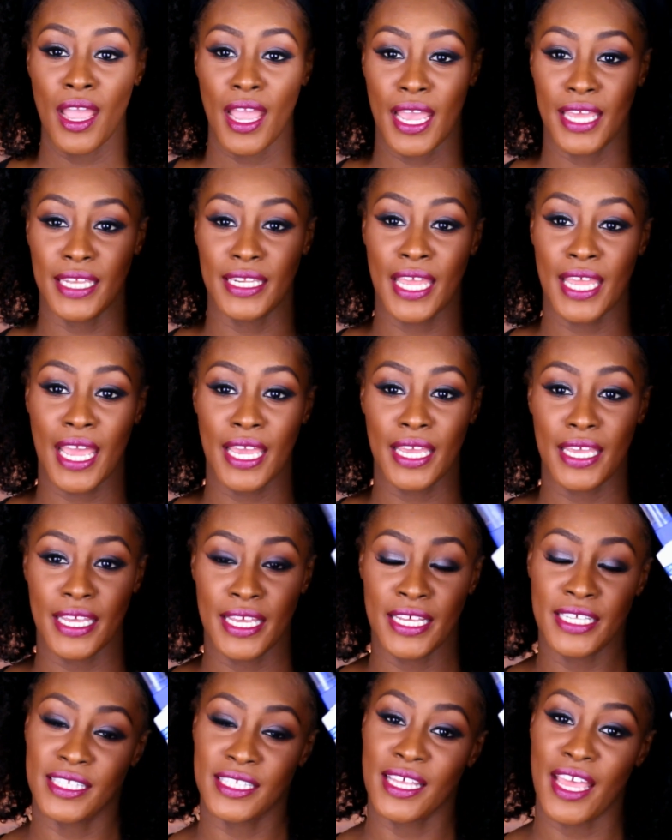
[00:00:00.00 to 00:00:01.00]
And that
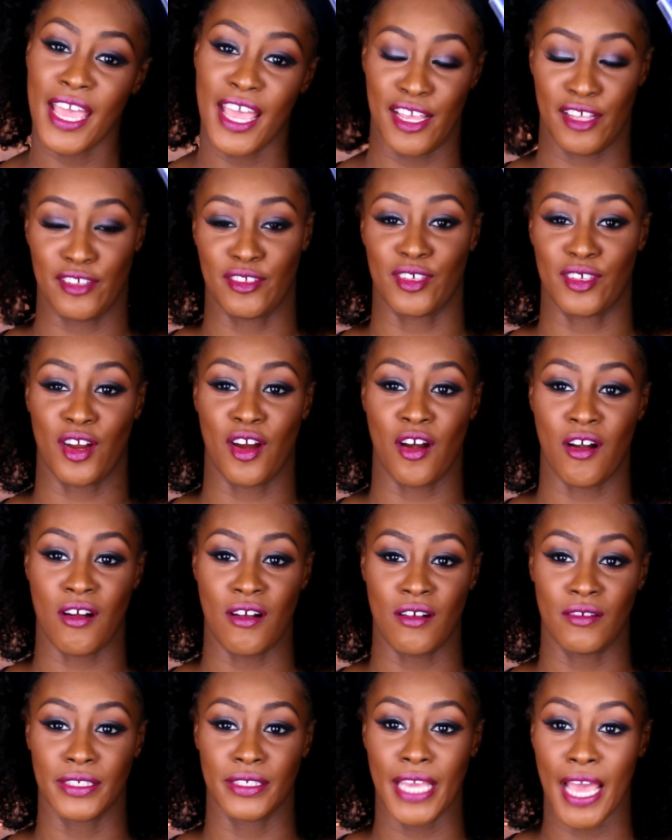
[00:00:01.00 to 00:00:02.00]
is the S
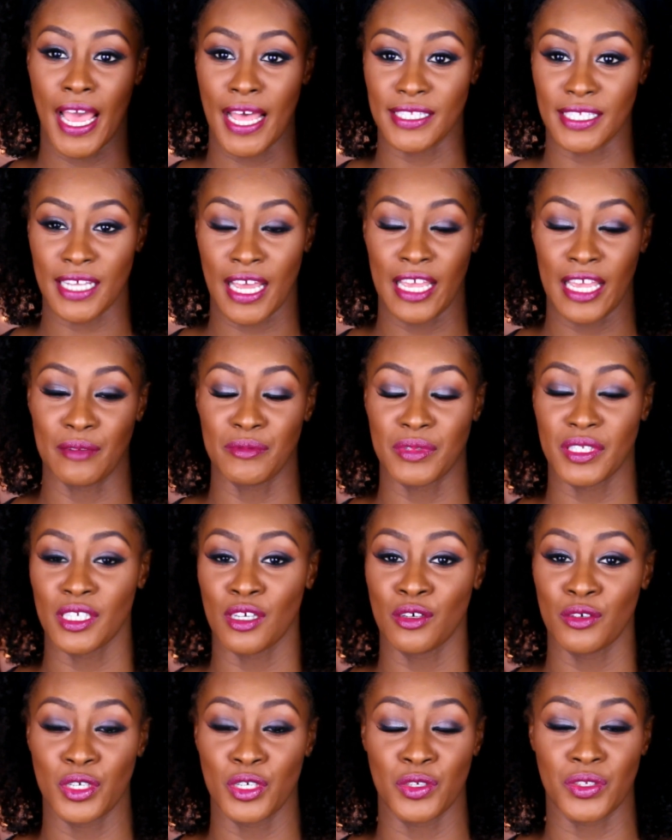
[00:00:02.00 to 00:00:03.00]
curl. Yes, I am
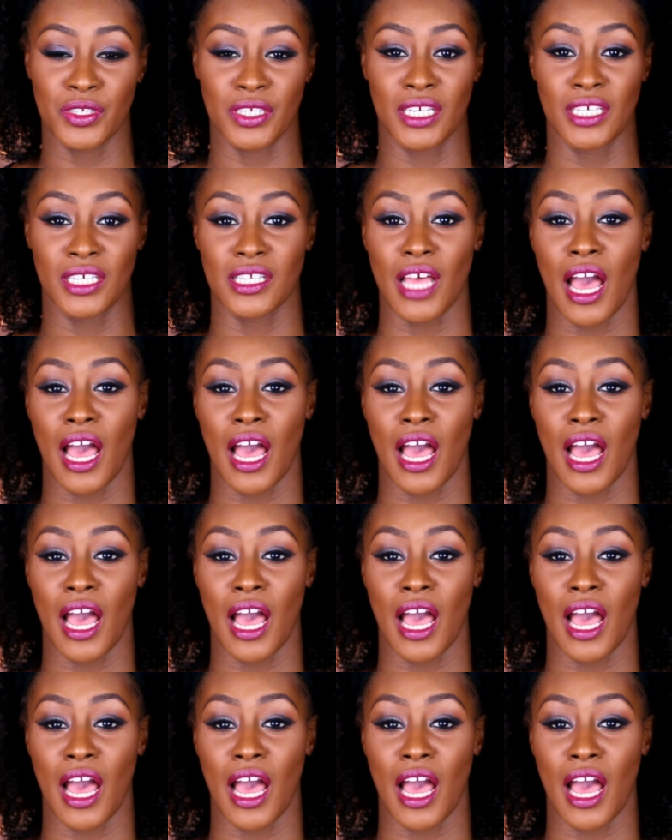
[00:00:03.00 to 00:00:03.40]
still using this.